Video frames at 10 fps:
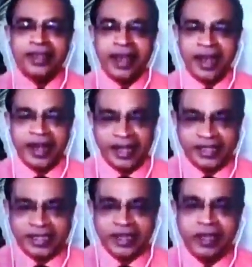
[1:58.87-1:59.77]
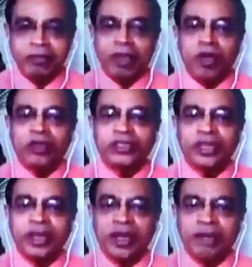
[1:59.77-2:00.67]
are addressed, because
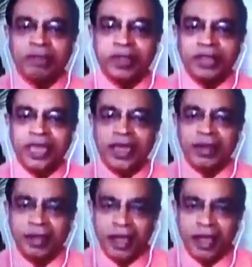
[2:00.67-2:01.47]
the